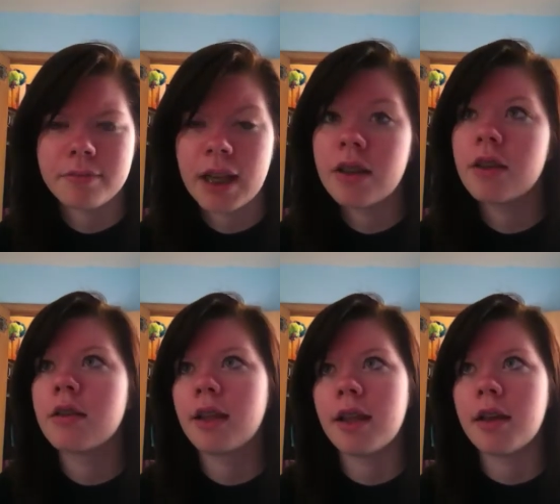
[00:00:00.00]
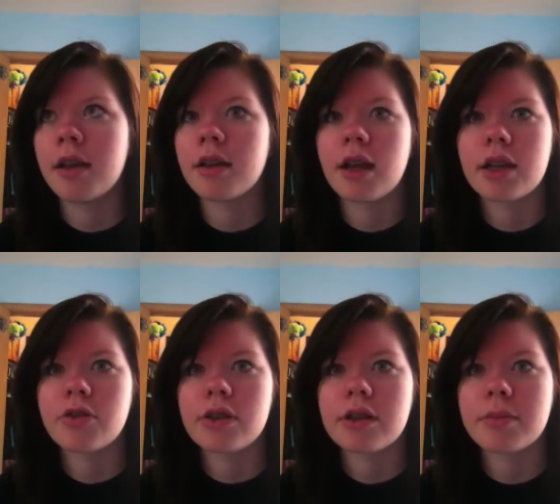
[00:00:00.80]
And thank God,
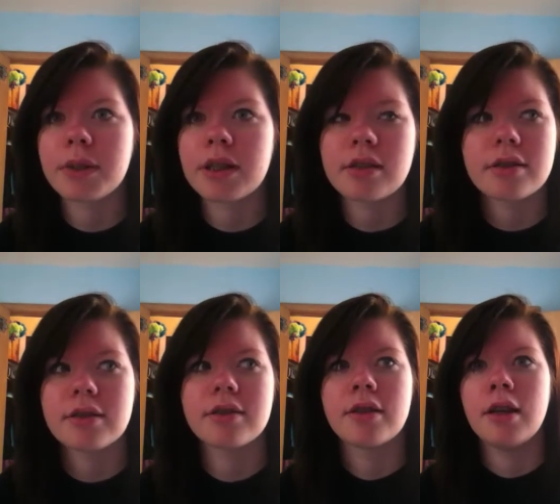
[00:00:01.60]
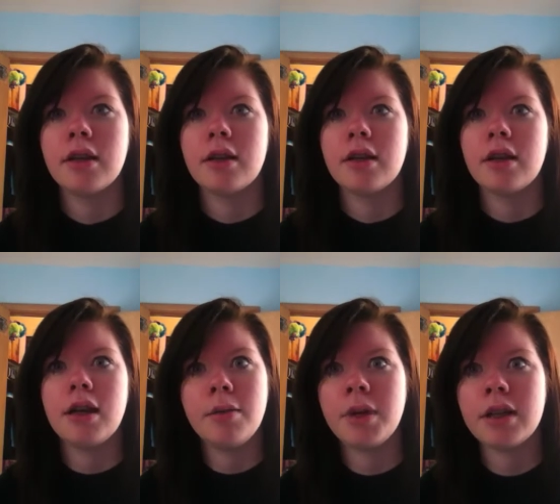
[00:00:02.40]
actually, because
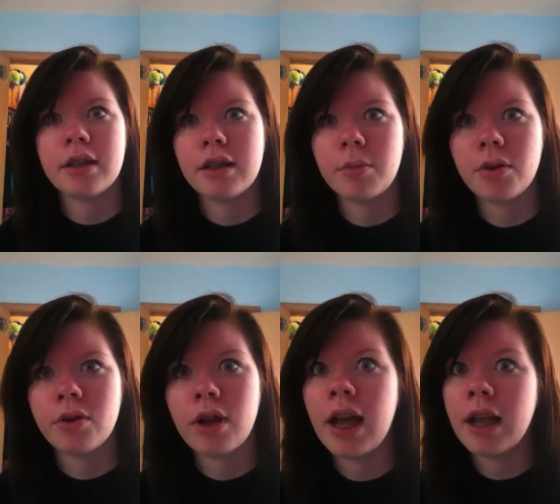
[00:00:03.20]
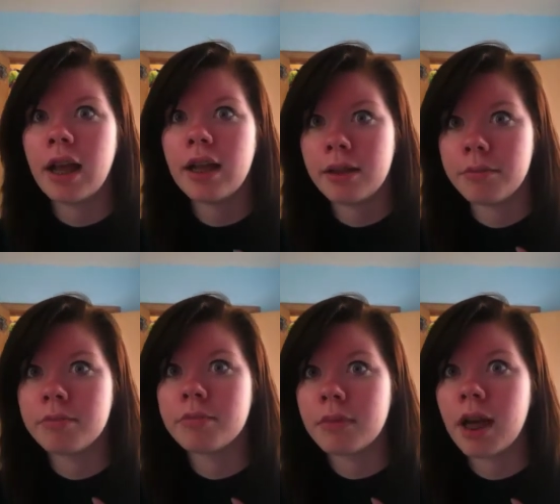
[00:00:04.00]
I'm not that type of girl.
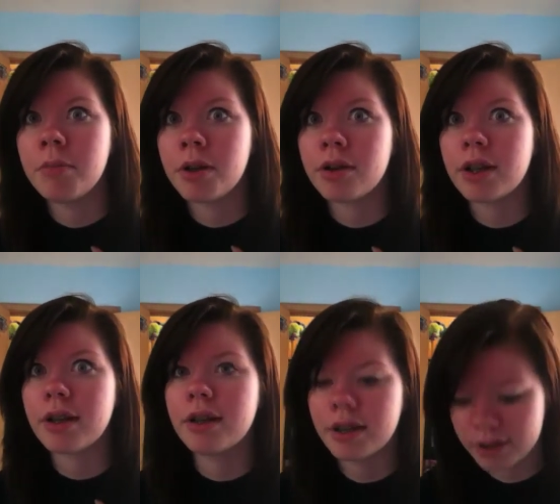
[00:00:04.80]
I'm nerdy.